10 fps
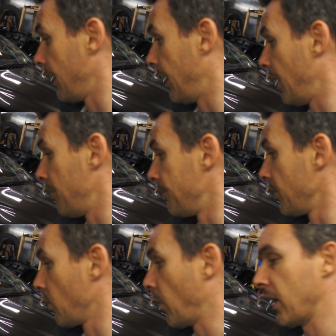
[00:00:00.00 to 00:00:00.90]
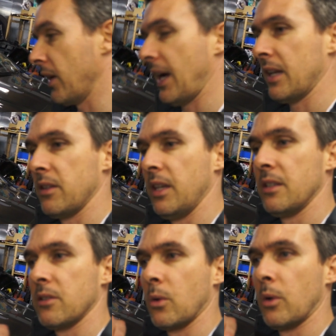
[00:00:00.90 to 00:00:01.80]
When I had the
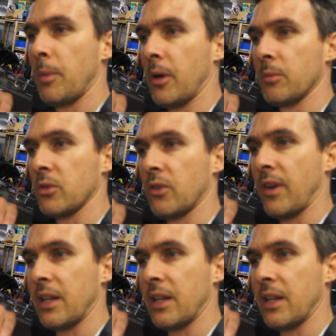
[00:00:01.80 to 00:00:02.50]
intercooler pipes off,